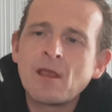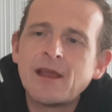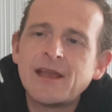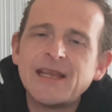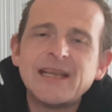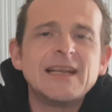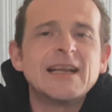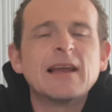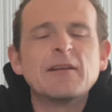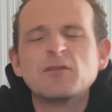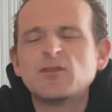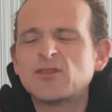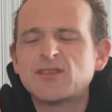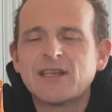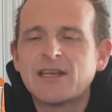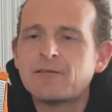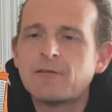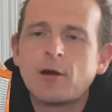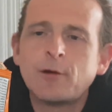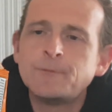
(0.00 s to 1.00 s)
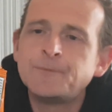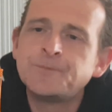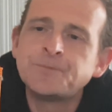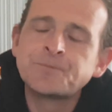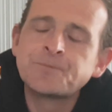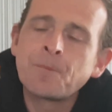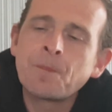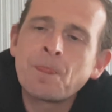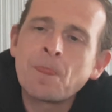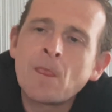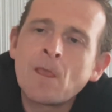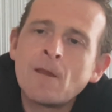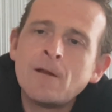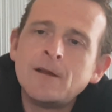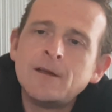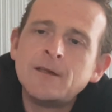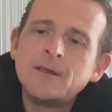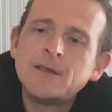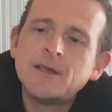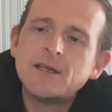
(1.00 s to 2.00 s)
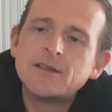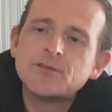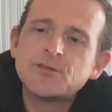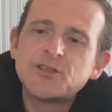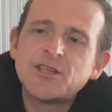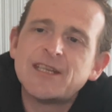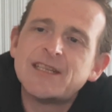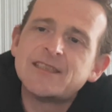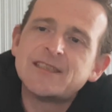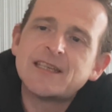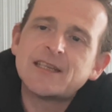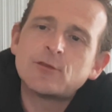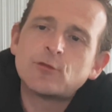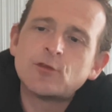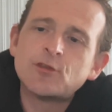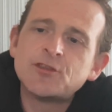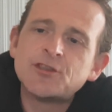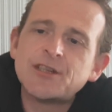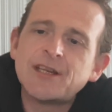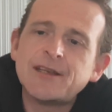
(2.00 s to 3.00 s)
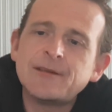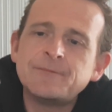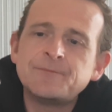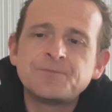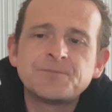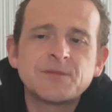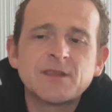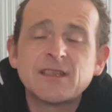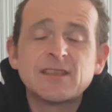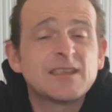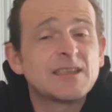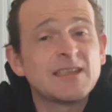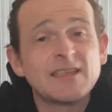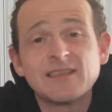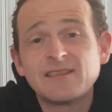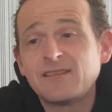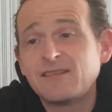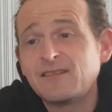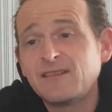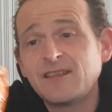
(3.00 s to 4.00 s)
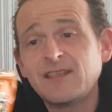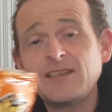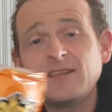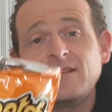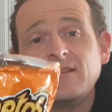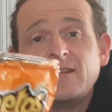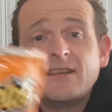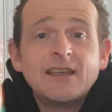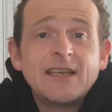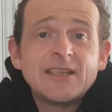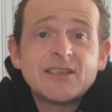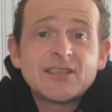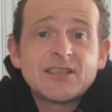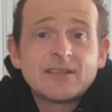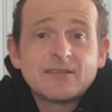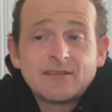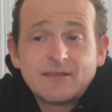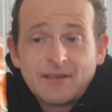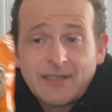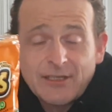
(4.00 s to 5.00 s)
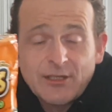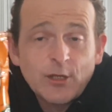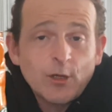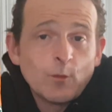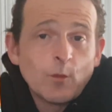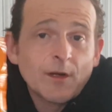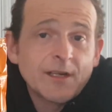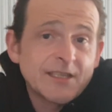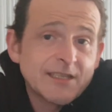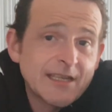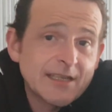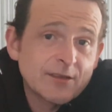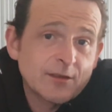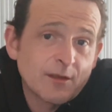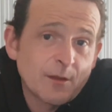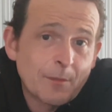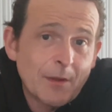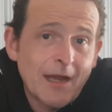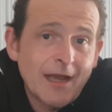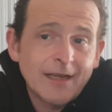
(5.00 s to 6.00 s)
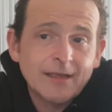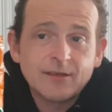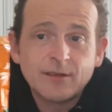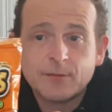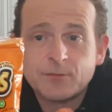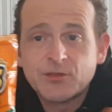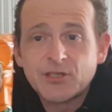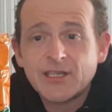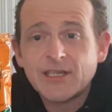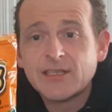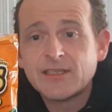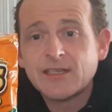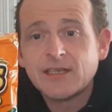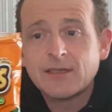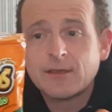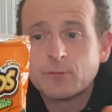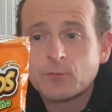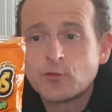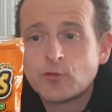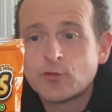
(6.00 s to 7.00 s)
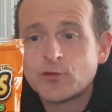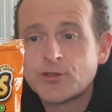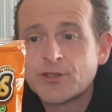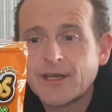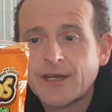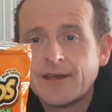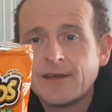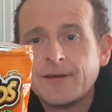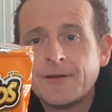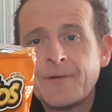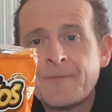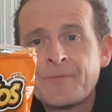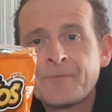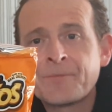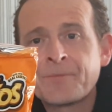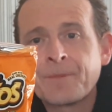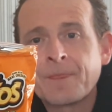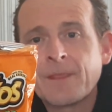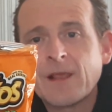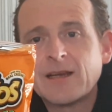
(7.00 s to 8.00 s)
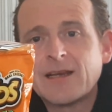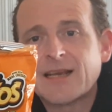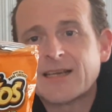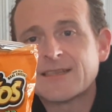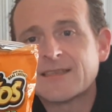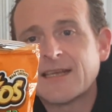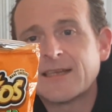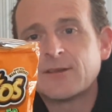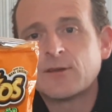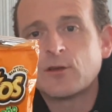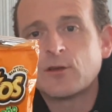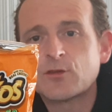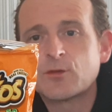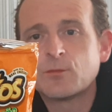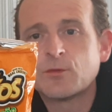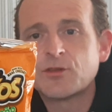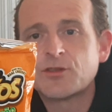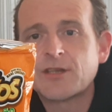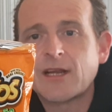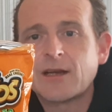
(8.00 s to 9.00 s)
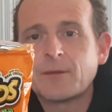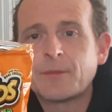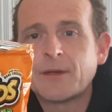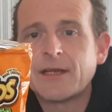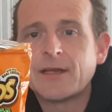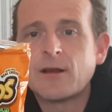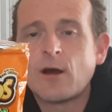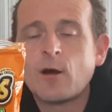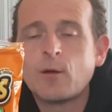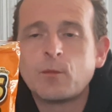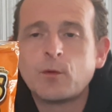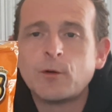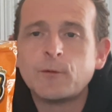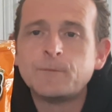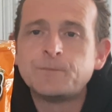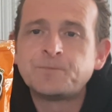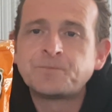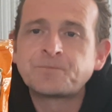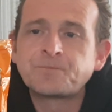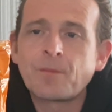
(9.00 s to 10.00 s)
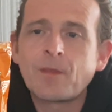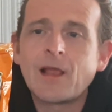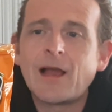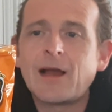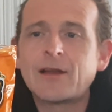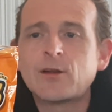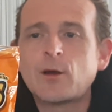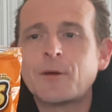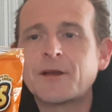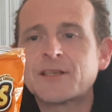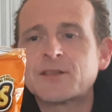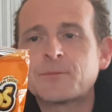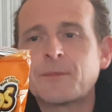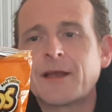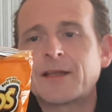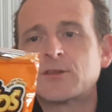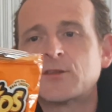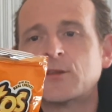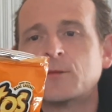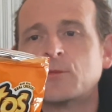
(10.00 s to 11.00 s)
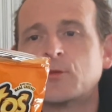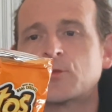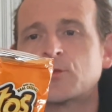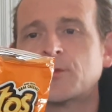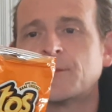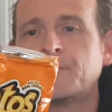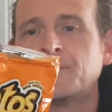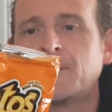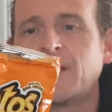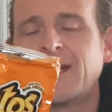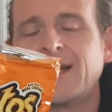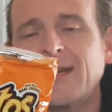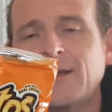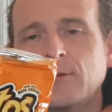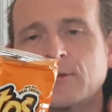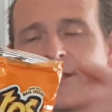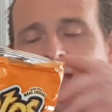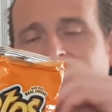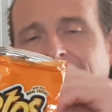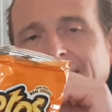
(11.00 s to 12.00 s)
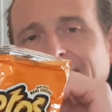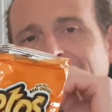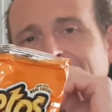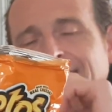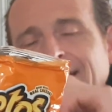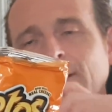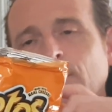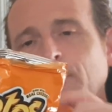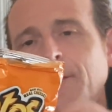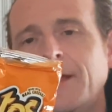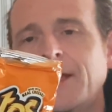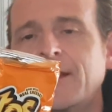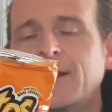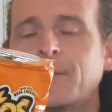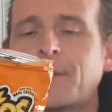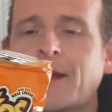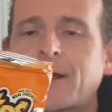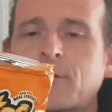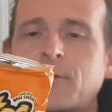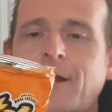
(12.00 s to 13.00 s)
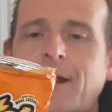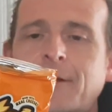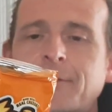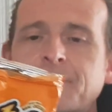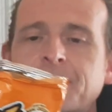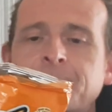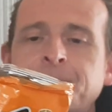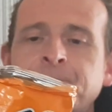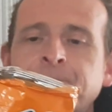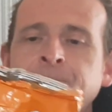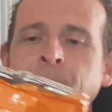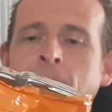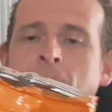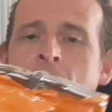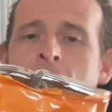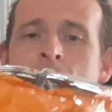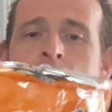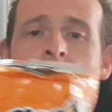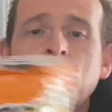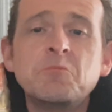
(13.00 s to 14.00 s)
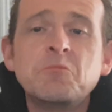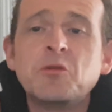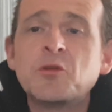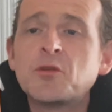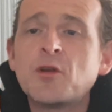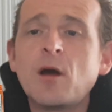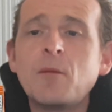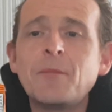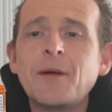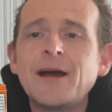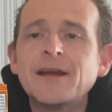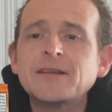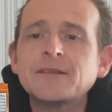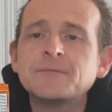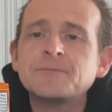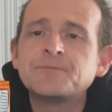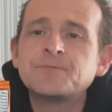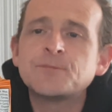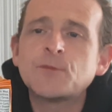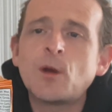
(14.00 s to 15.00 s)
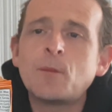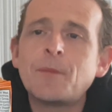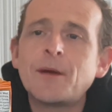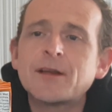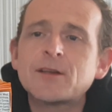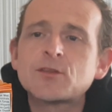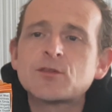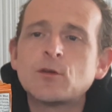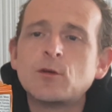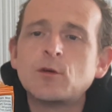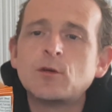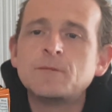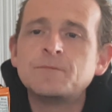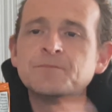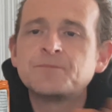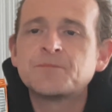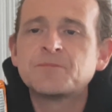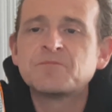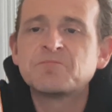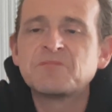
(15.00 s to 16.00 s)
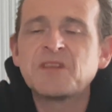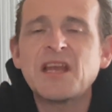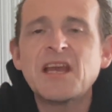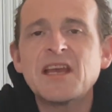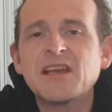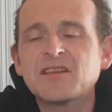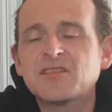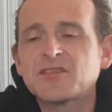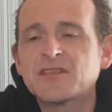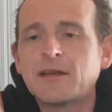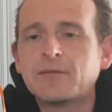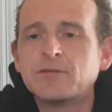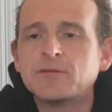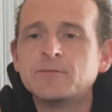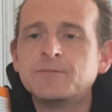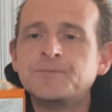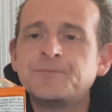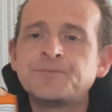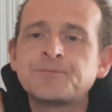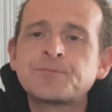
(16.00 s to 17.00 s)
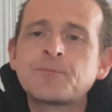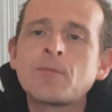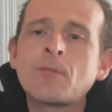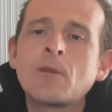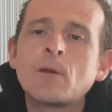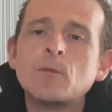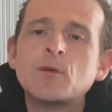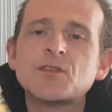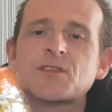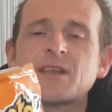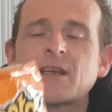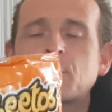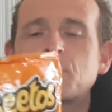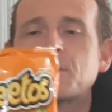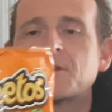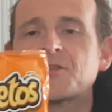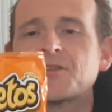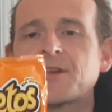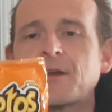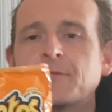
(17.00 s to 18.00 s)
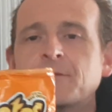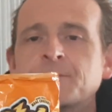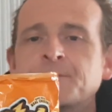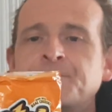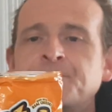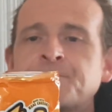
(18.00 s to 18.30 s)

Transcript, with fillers: Heat level zero. Cheesy, crunchy. it's, they do what it says on the pack. Them cheesy, them crunchy. Like I said, so much jalapeno, but I don't expect too much. A little tiny little bit in the background. But not bad. Not bad at all. Yeah, seven we'll stick with a seven.